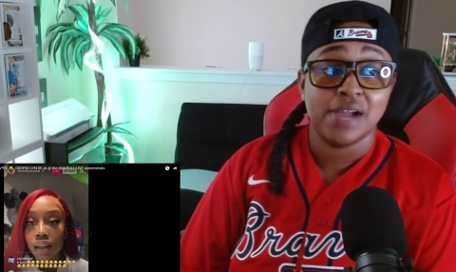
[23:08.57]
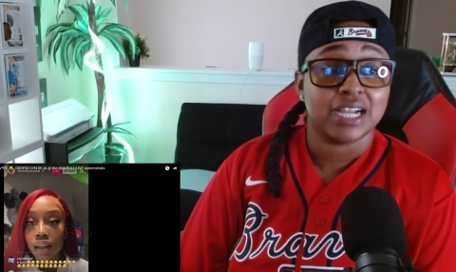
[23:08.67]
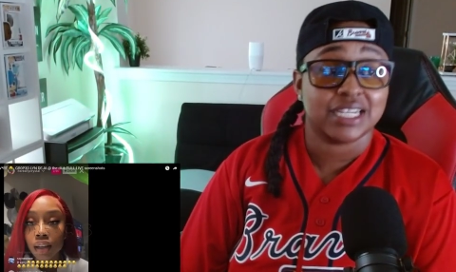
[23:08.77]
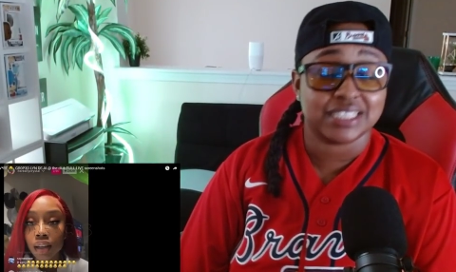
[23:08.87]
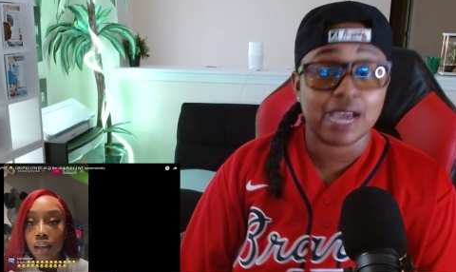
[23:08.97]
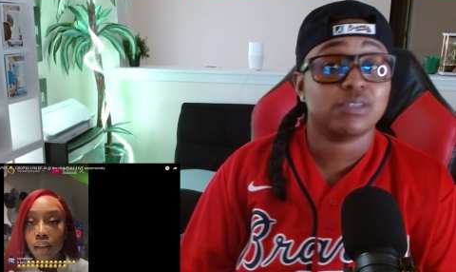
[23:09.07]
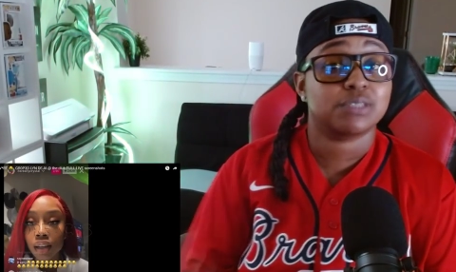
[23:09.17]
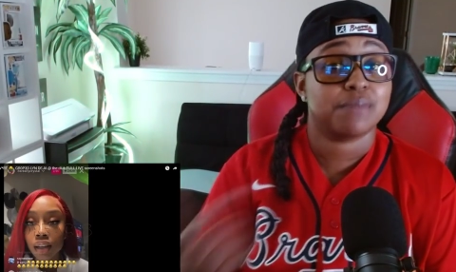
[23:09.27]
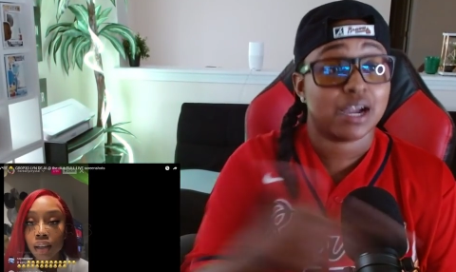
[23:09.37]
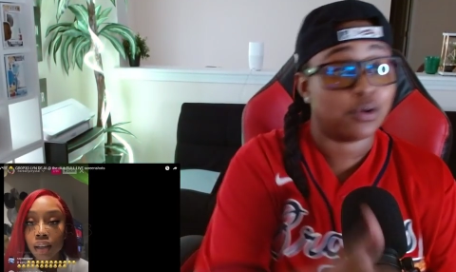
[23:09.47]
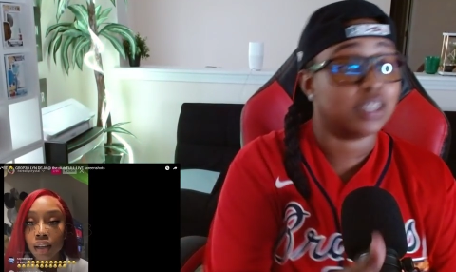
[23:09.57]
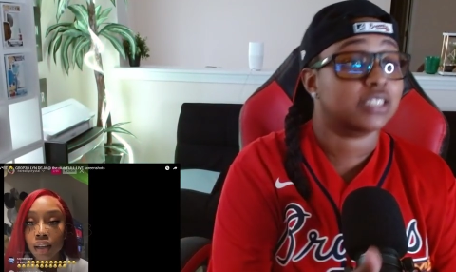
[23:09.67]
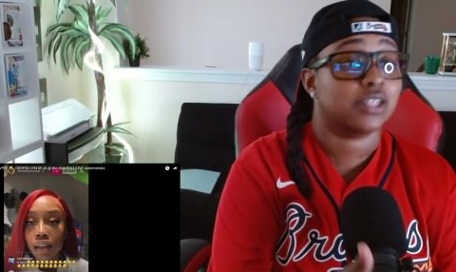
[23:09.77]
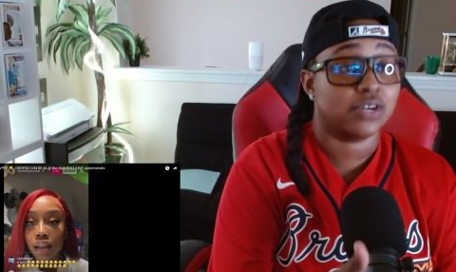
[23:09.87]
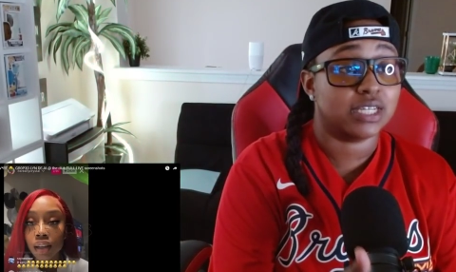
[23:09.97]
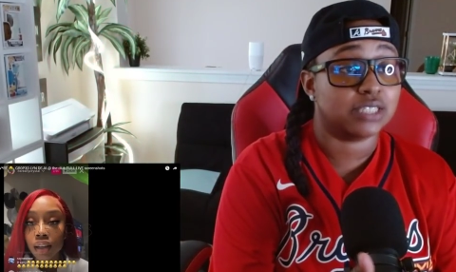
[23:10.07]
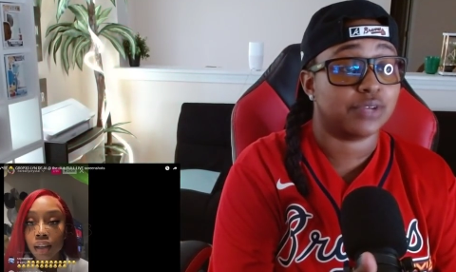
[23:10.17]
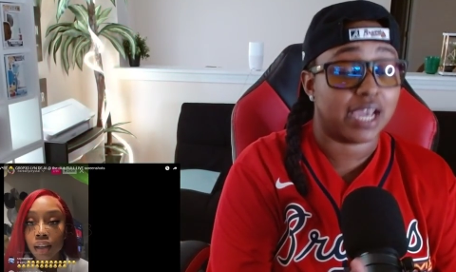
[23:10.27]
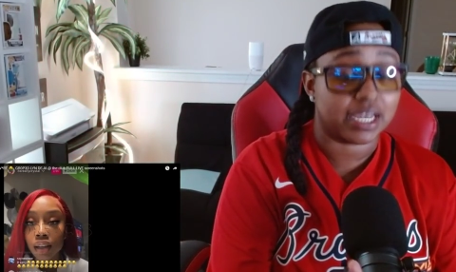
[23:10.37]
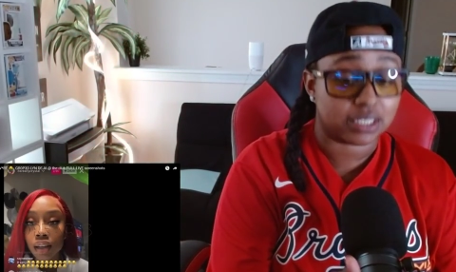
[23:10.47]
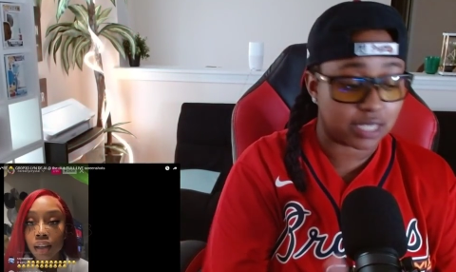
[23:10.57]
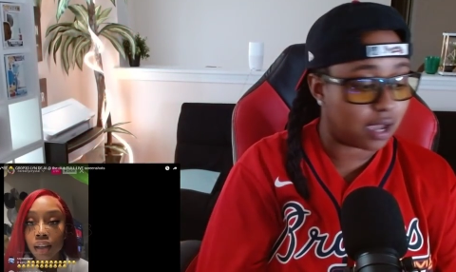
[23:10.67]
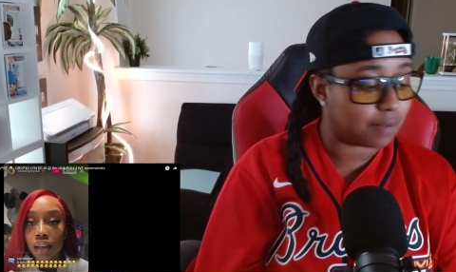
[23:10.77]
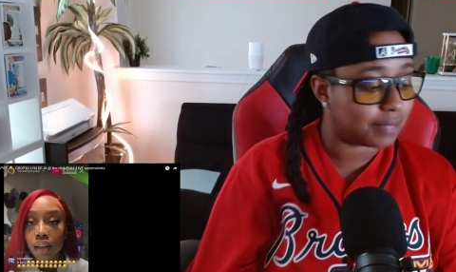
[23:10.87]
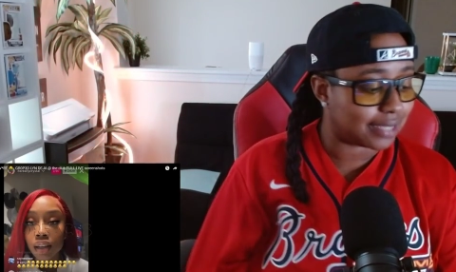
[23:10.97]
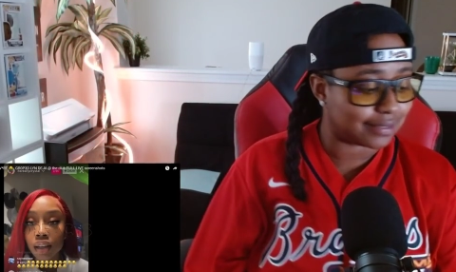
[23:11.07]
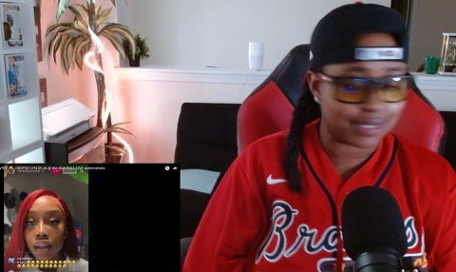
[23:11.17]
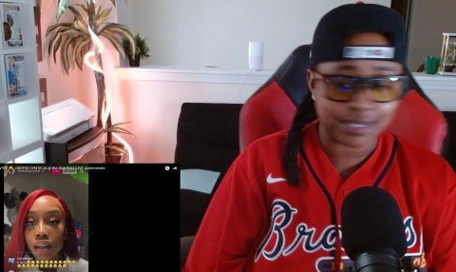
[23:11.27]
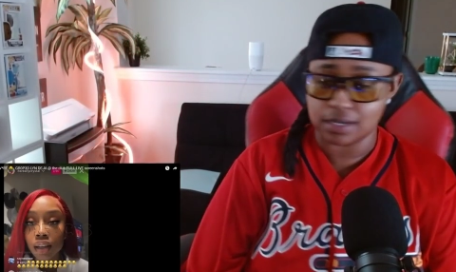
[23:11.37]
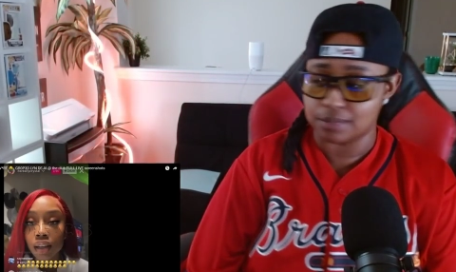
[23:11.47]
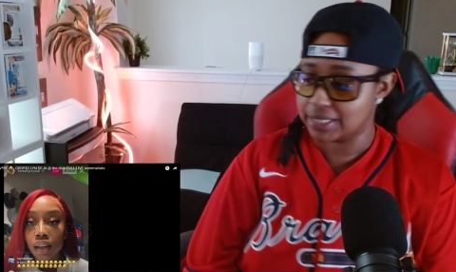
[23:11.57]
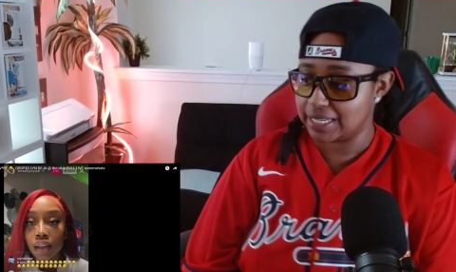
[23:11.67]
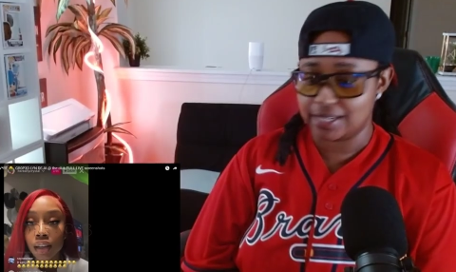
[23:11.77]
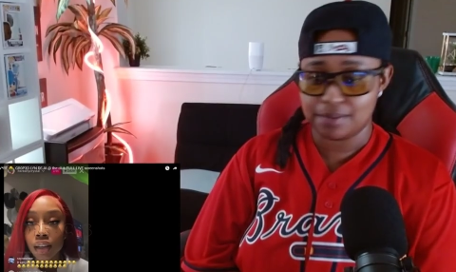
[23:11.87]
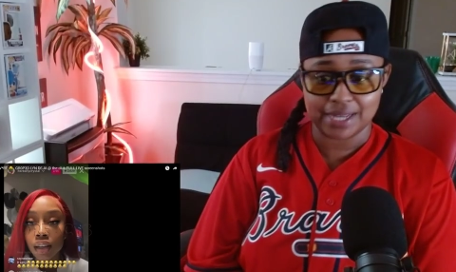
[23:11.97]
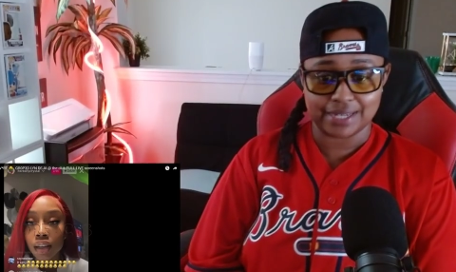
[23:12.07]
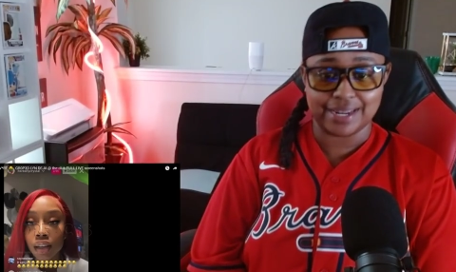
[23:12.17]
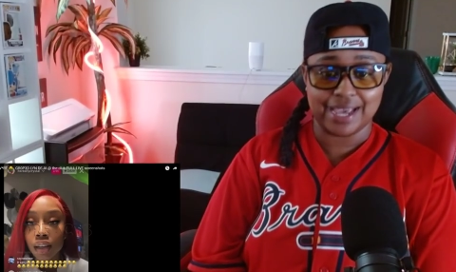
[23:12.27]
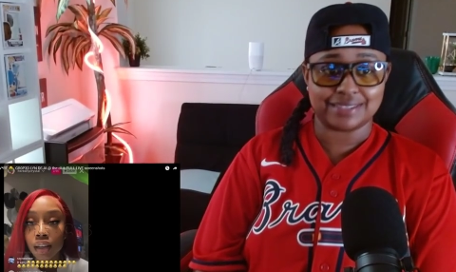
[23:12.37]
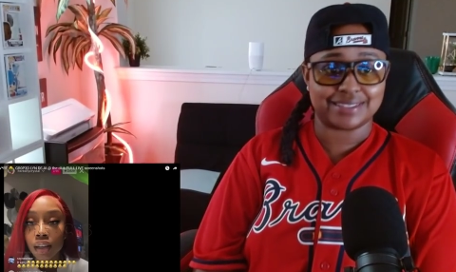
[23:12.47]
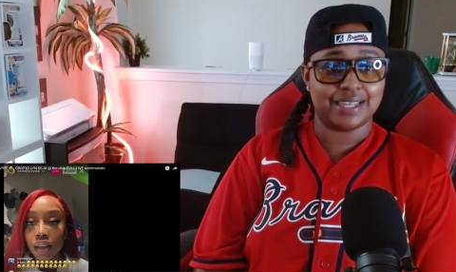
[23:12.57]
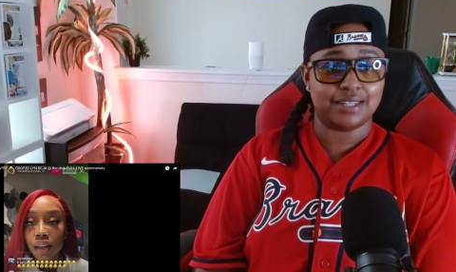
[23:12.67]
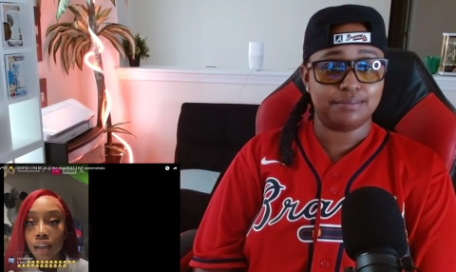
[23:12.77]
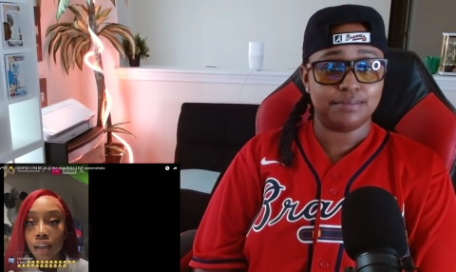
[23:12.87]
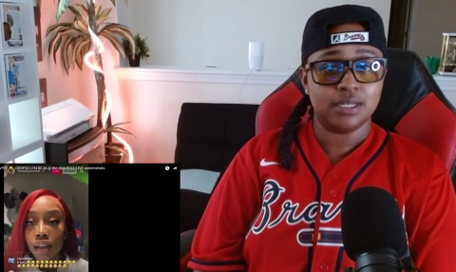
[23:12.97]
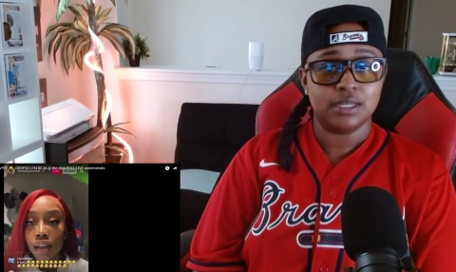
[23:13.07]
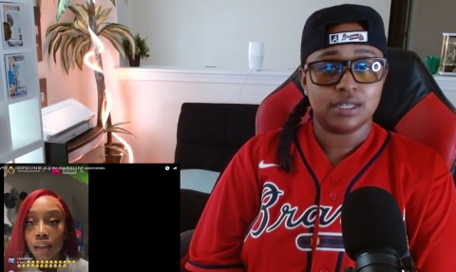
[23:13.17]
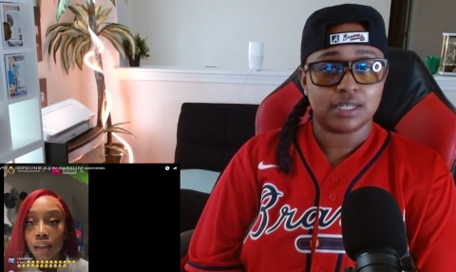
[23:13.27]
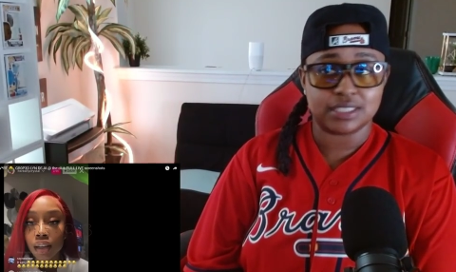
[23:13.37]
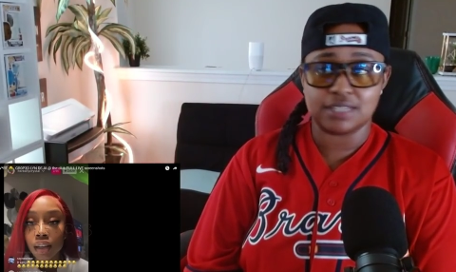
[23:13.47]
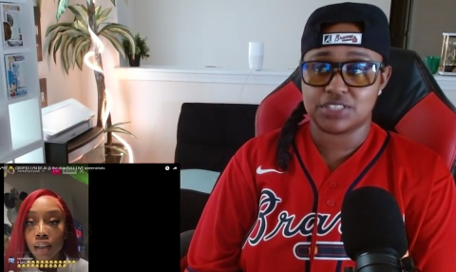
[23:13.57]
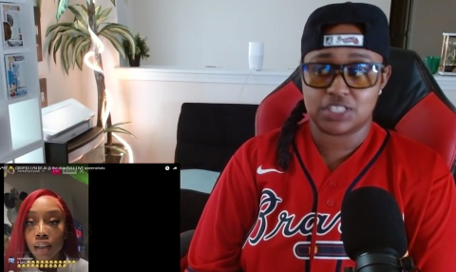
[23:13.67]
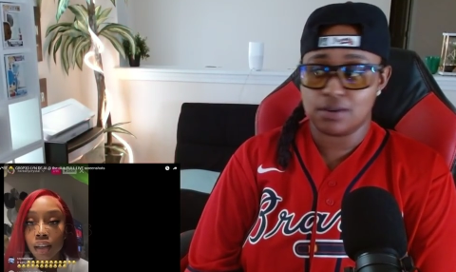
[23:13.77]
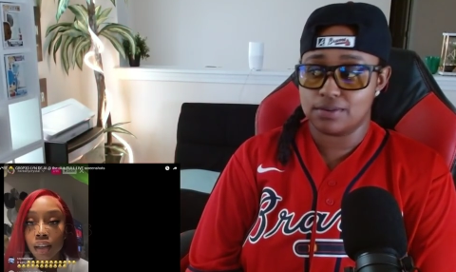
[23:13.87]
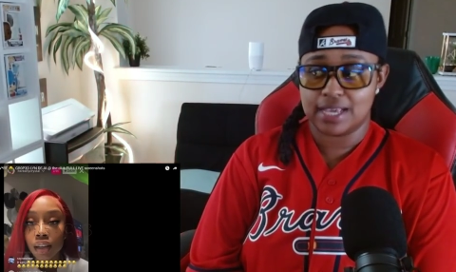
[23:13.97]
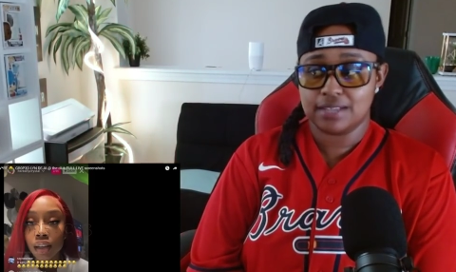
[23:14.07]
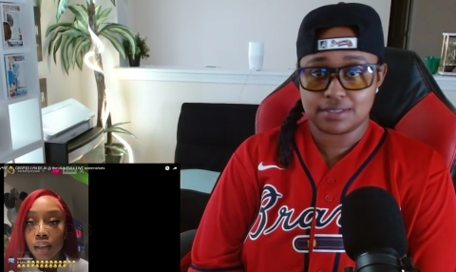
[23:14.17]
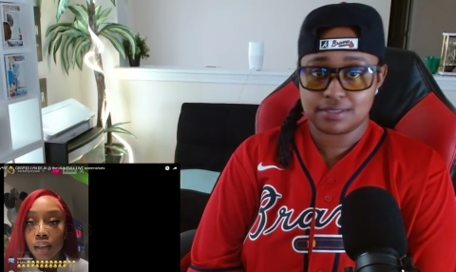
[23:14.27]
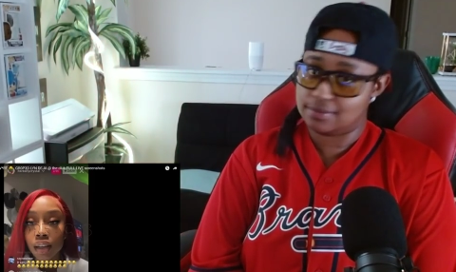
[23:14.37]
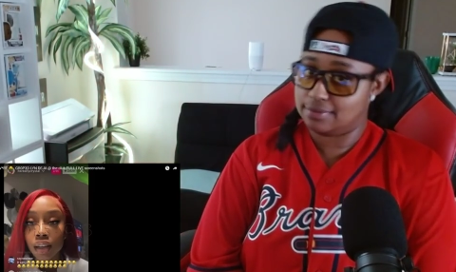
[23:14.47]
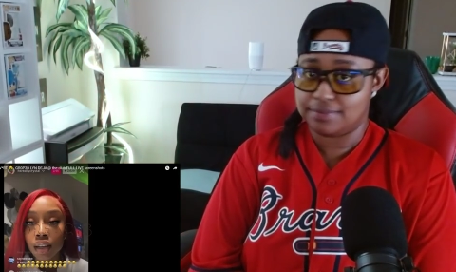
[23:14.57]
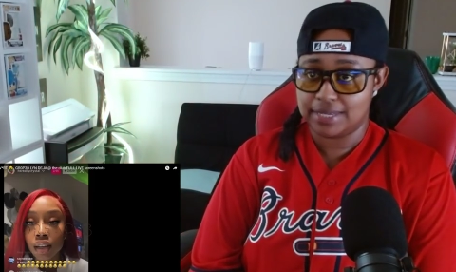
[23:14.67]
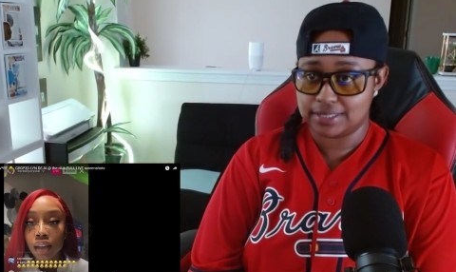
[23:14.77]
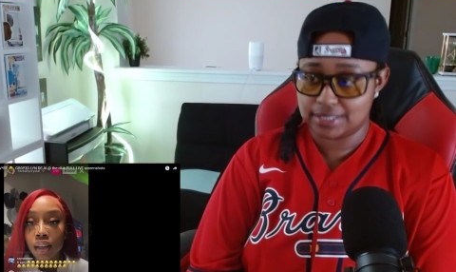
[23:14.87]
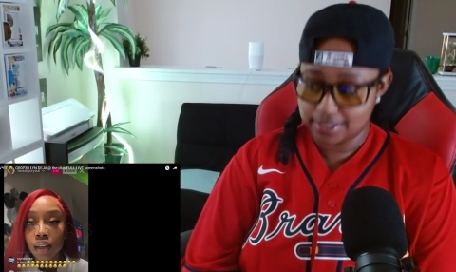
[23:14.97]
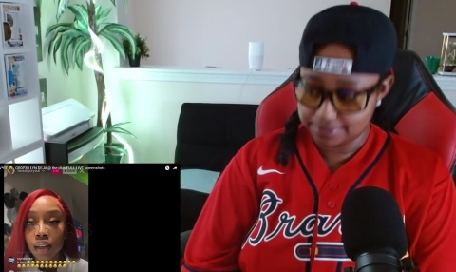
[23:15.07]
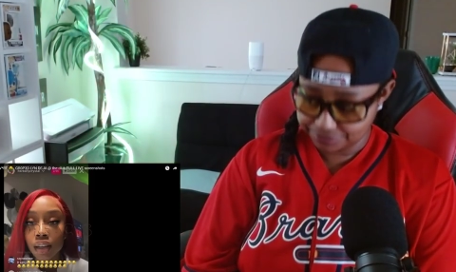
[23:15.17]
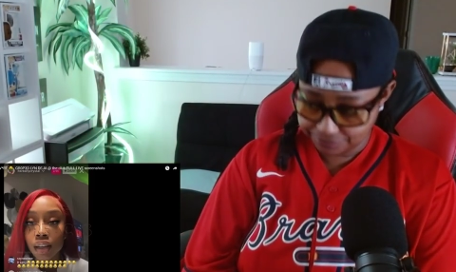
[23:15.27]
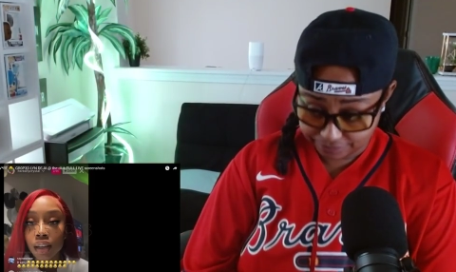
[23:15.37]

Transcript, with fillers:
Speaker 1: Cause that was my question on his reaction, y'all. I'm like, damn, did anybody not tell him? Cause if so, that's messed up.